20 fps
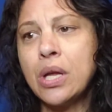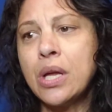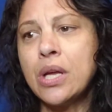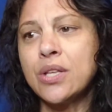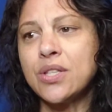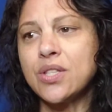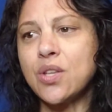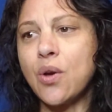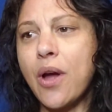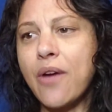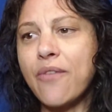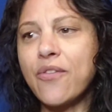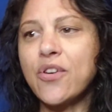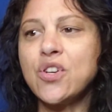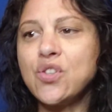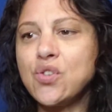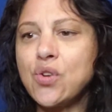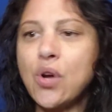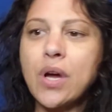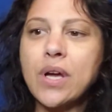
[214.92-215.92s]
So every
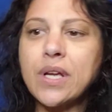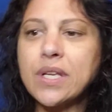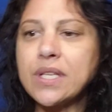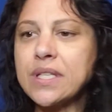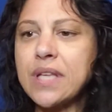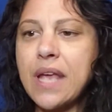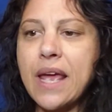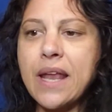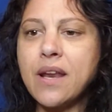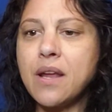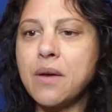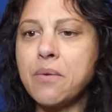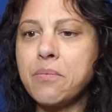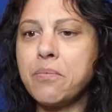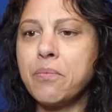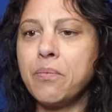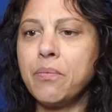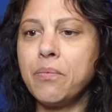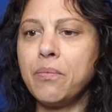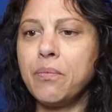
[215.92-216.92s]
drug is
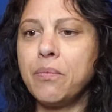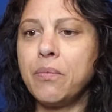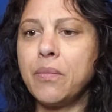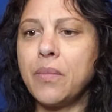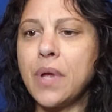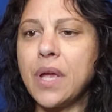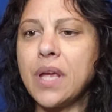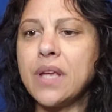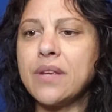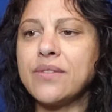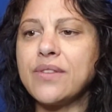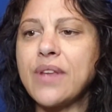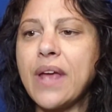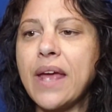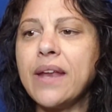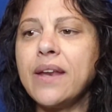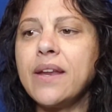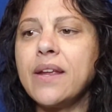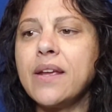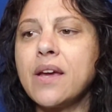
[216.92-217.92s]

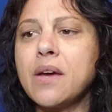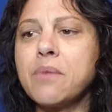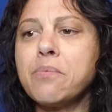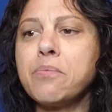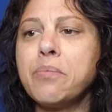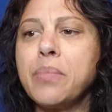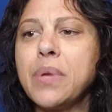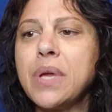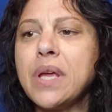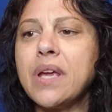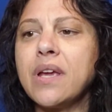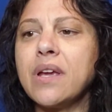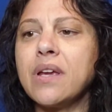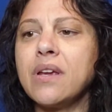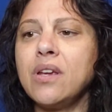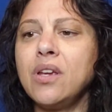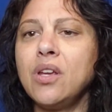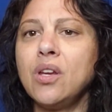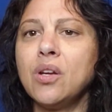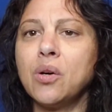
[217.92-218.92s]
ending up
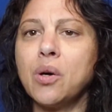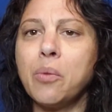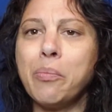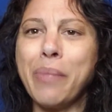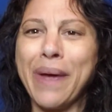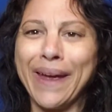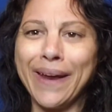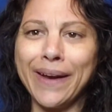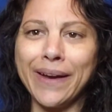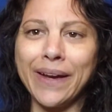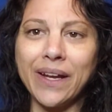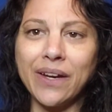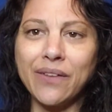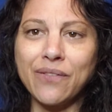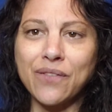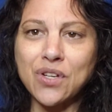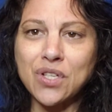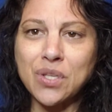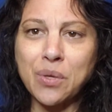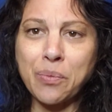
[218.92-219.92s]
being, you know, a Band-Aid
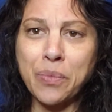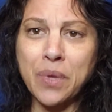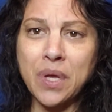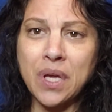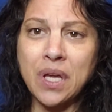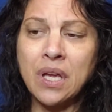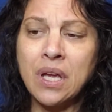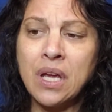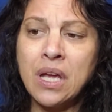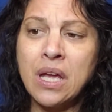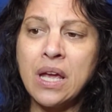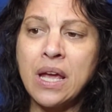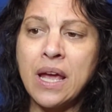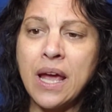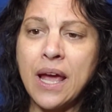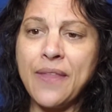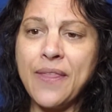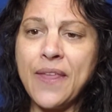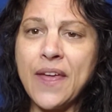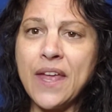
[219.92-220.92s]
for something.
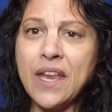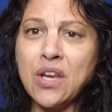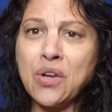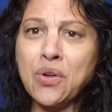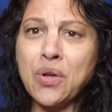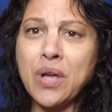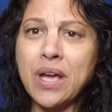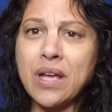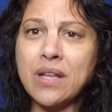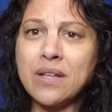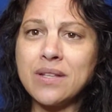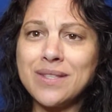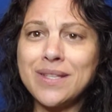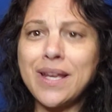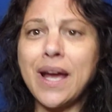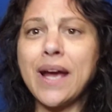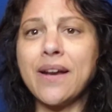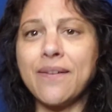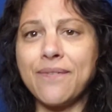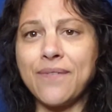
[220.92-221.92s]
And then you get
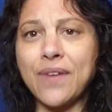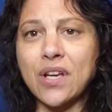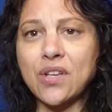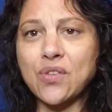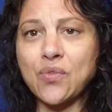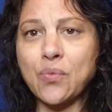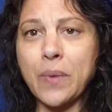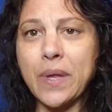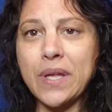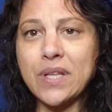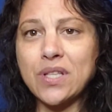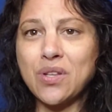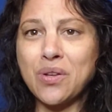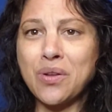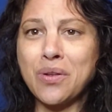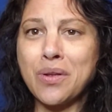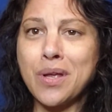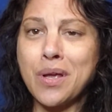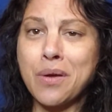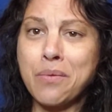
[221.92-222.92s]
side effects from that. So
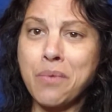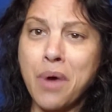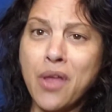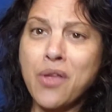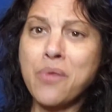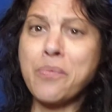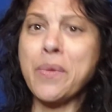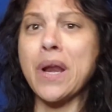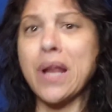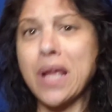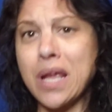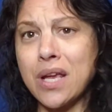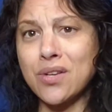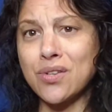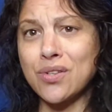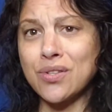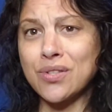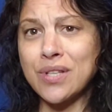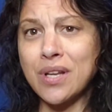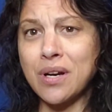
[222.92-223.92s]
you get other
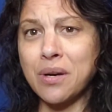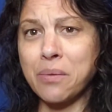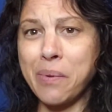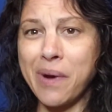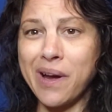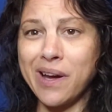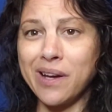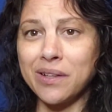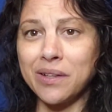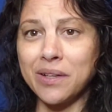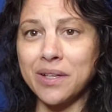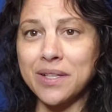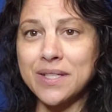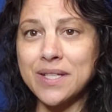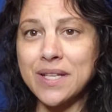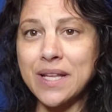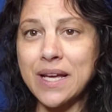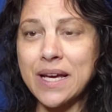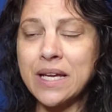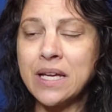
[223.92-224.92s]
medications that are piled
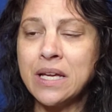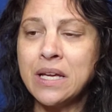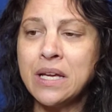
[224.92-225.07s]
onto that.